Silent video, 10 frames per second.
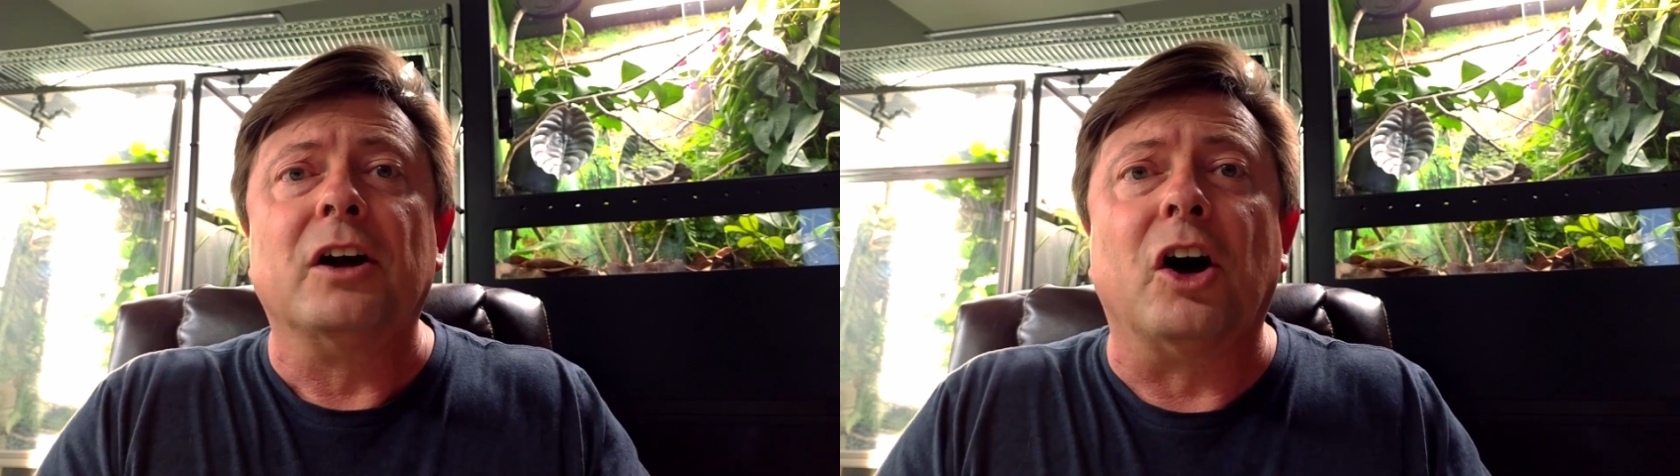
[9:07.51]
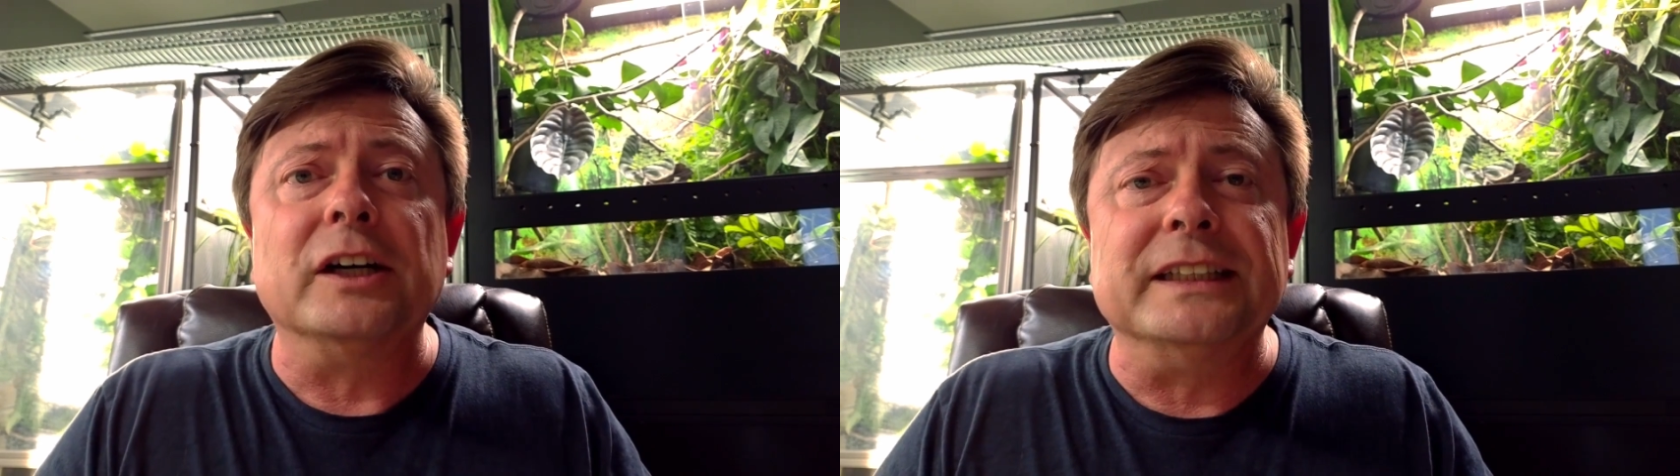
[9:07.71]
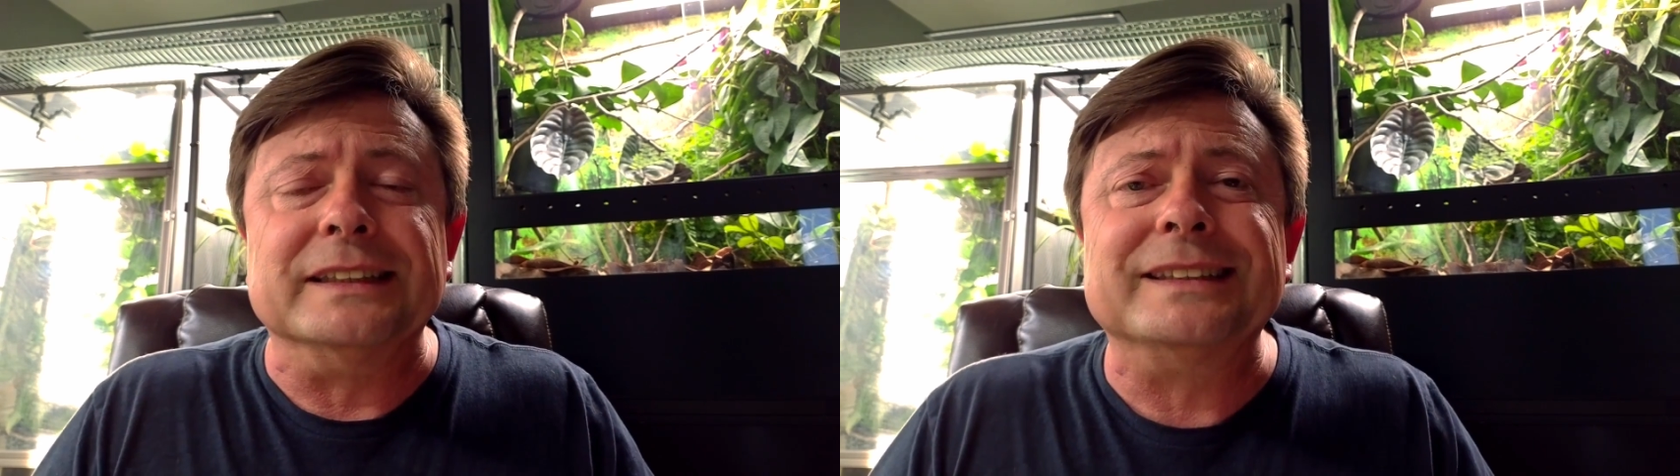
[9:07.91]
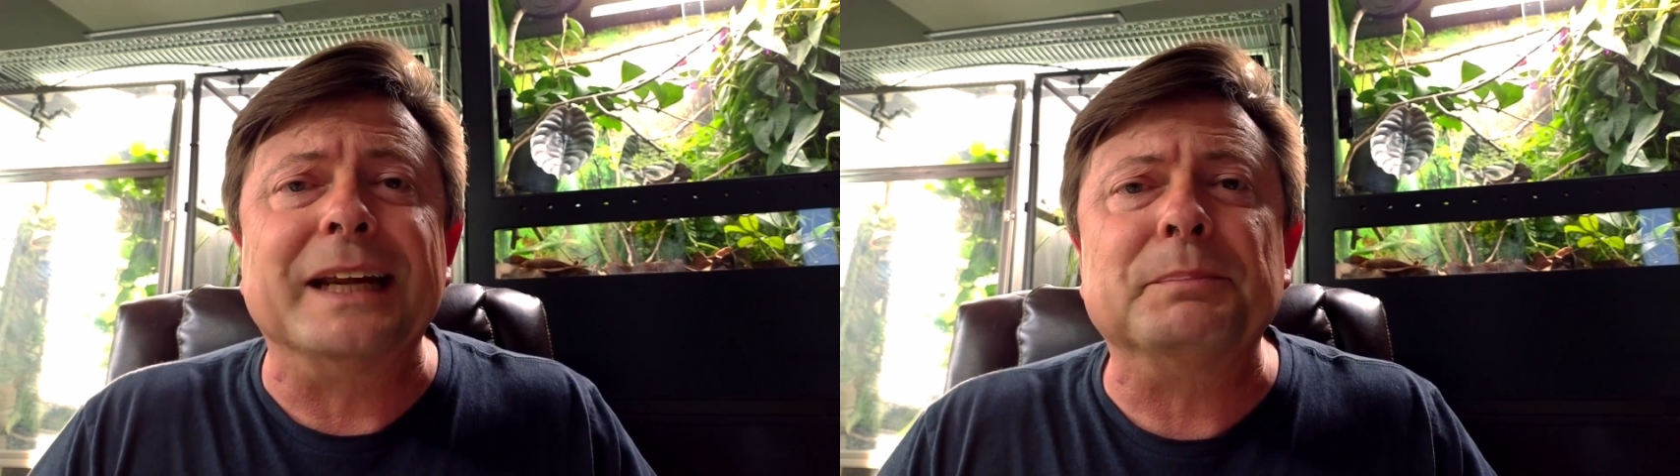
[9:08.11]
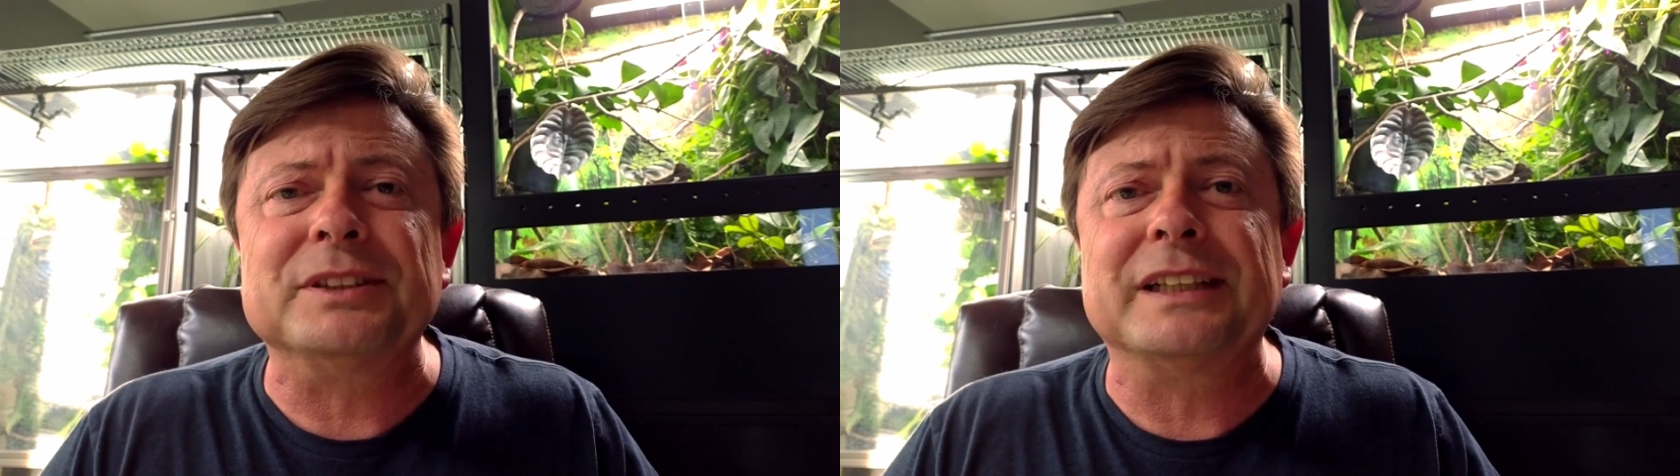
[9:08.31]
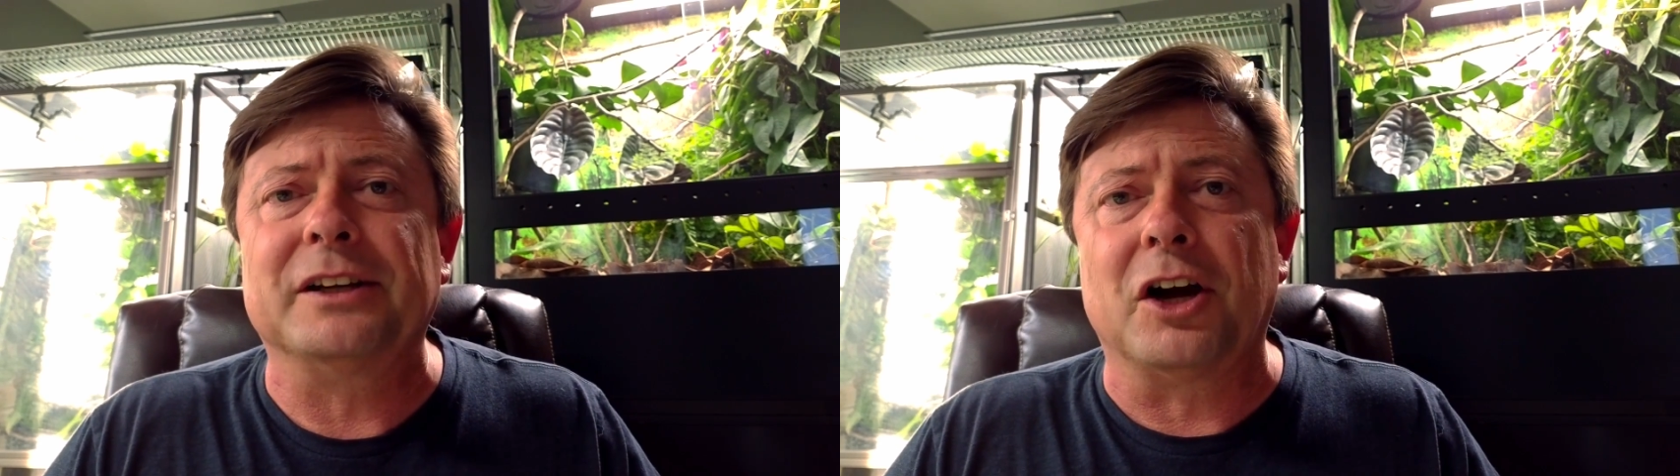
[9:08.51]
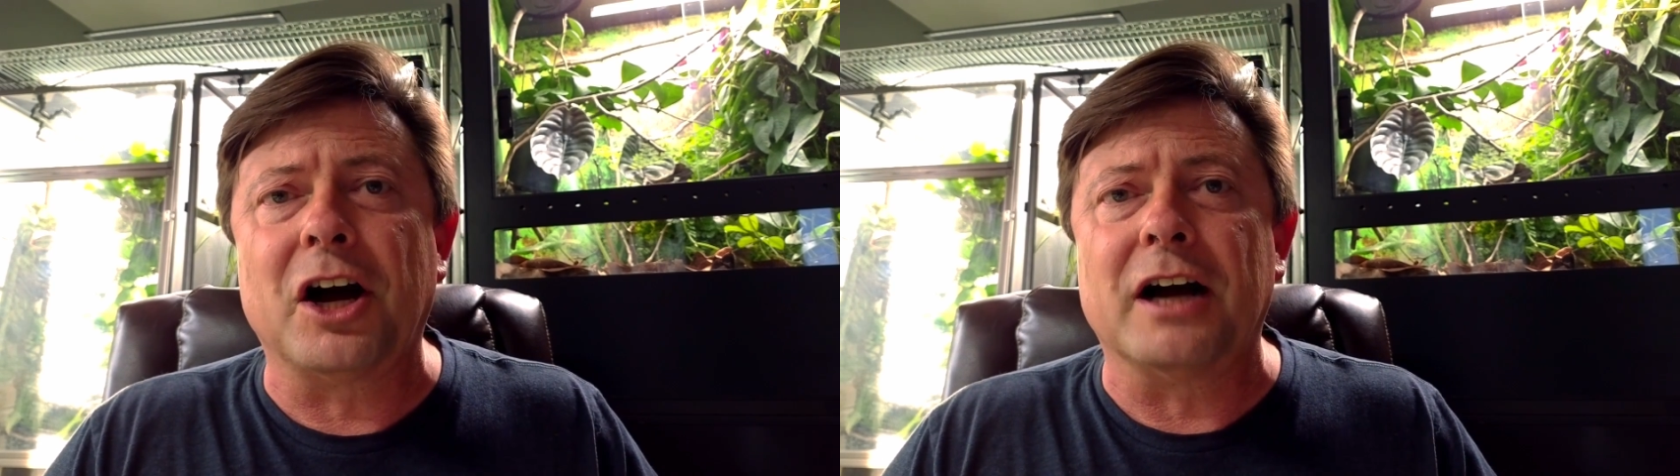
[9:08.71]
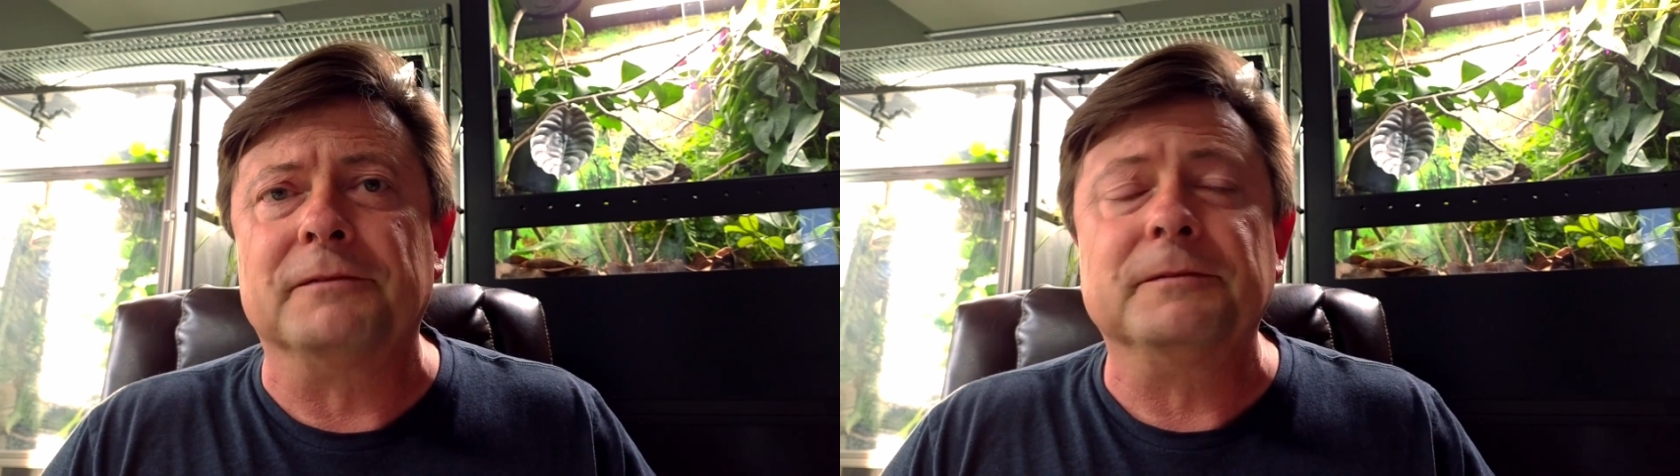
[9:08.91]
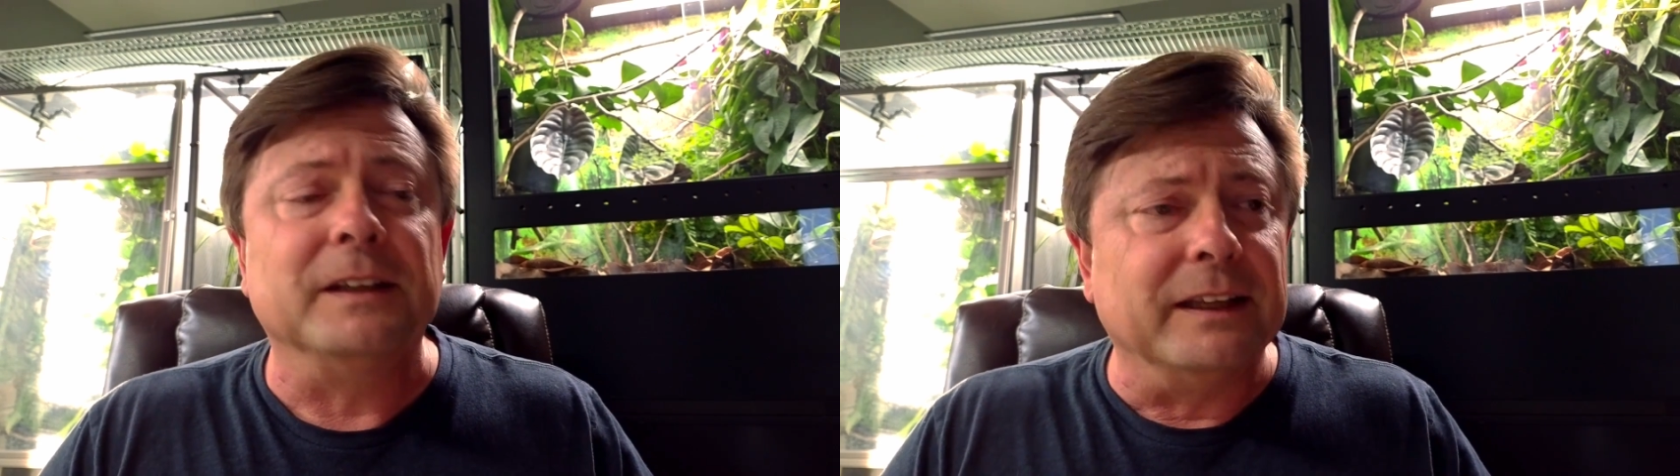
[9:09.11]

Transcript: audience 10% off,